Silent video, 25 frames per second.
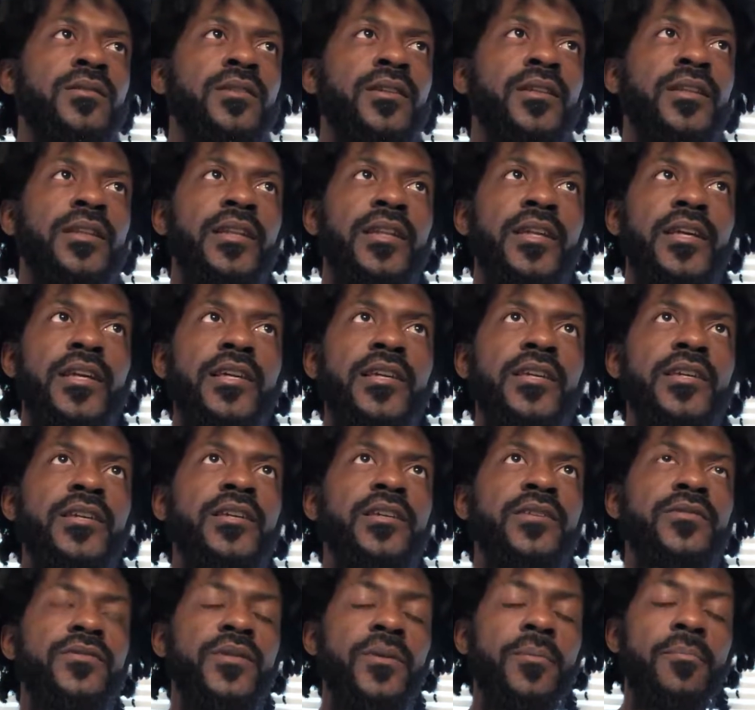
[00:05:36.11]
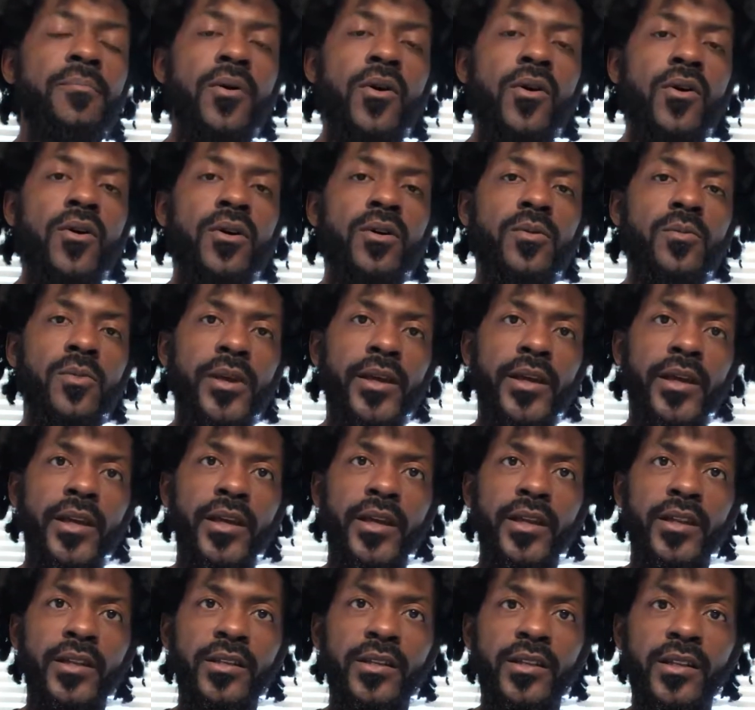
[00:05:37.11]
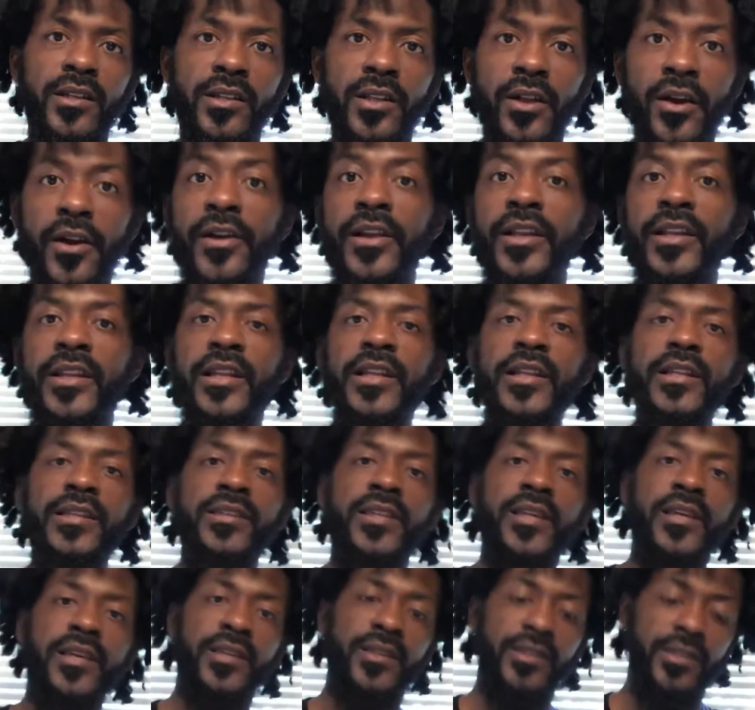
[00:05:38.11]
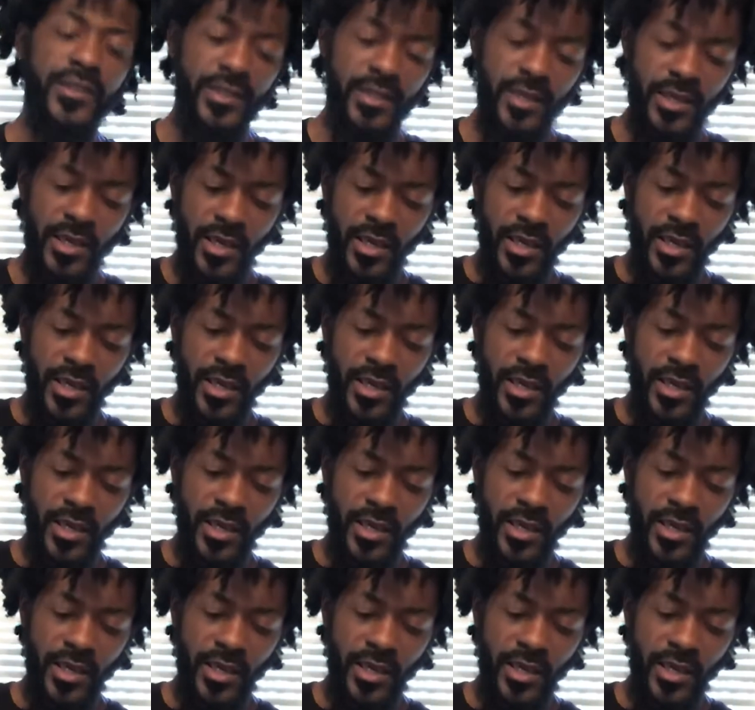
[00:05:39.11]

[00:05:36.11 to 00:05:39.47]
leave the book with learning anything.